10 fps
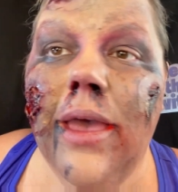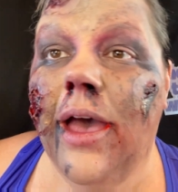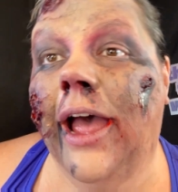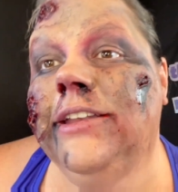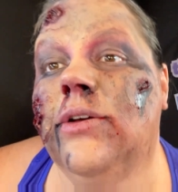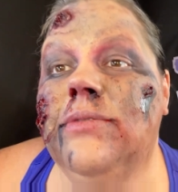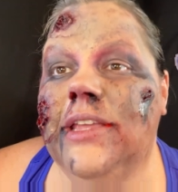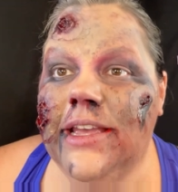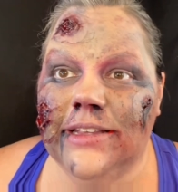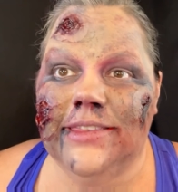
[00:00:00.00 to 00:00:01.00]
I don't
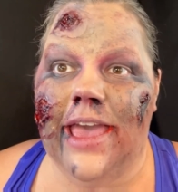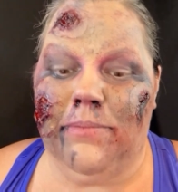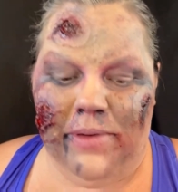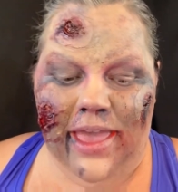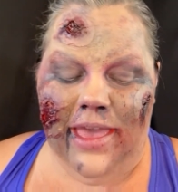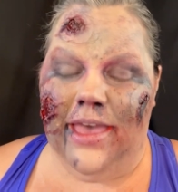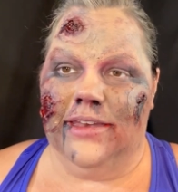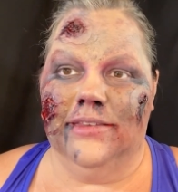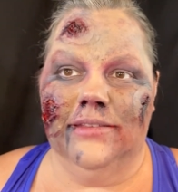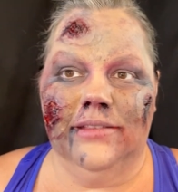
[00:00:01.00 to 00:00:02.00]
think it's that bad.
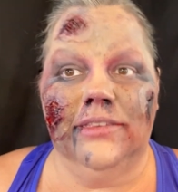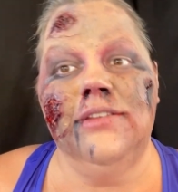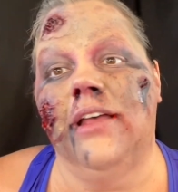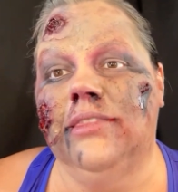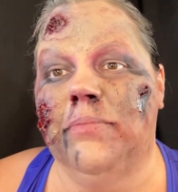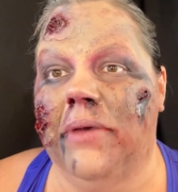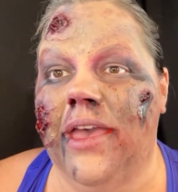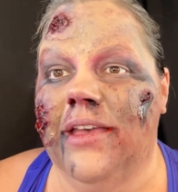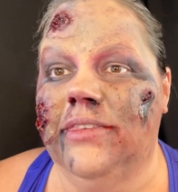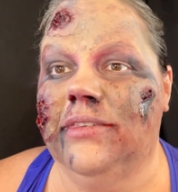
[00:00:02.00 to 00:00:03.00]
It's not the
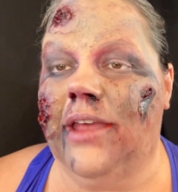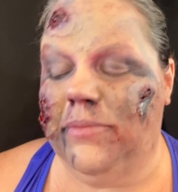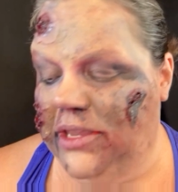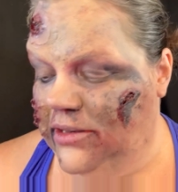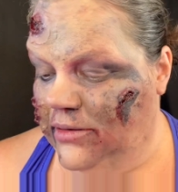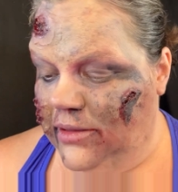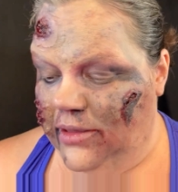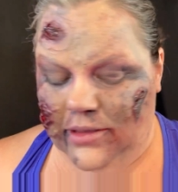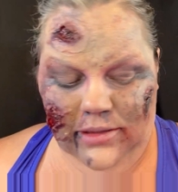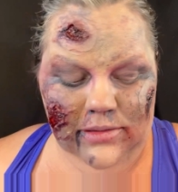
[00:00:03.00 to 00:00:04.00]
best. I mean,
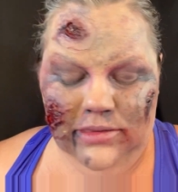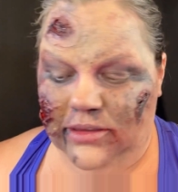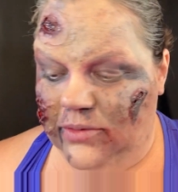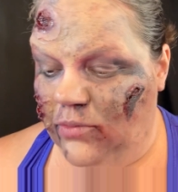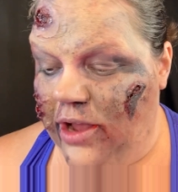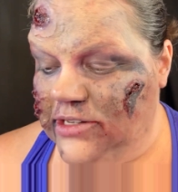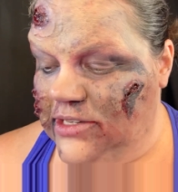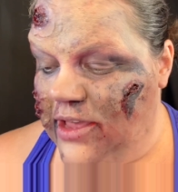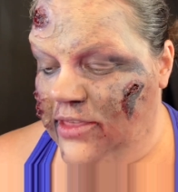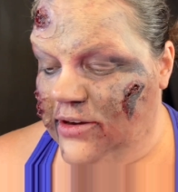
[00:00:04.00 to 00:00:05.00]
you can watch
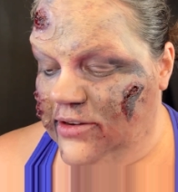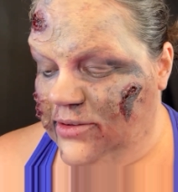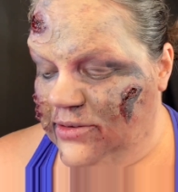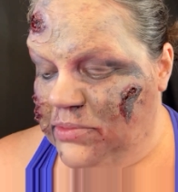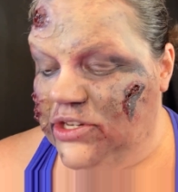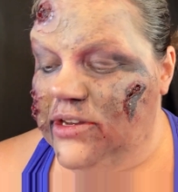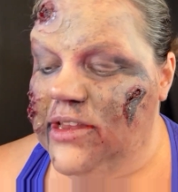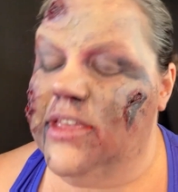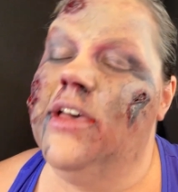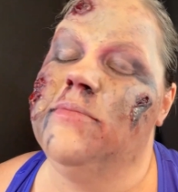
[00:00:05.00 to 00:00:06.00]
other, but you
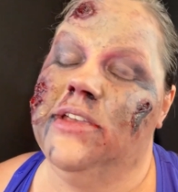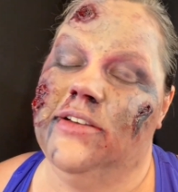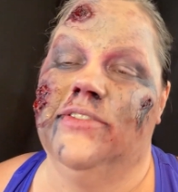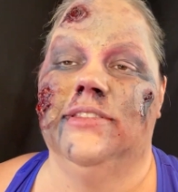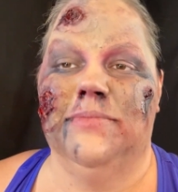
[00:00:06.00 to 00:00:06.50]
didn't come here for the